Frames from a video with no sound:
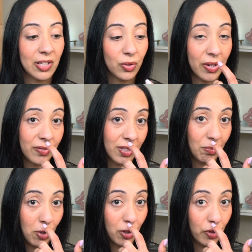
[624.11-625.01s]
I do have a
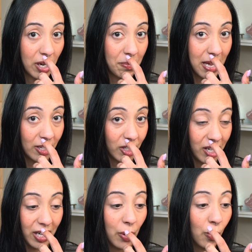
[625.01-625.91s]
small dry patch
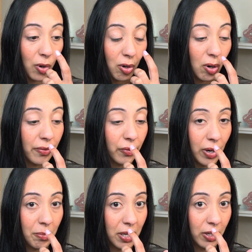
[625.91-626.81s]
here. It wore off
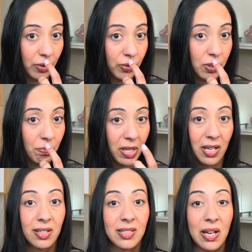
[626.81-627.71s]
throughout my nose
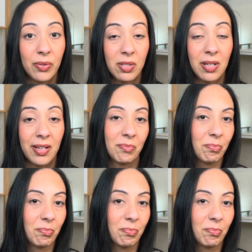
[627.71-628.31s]
because I was like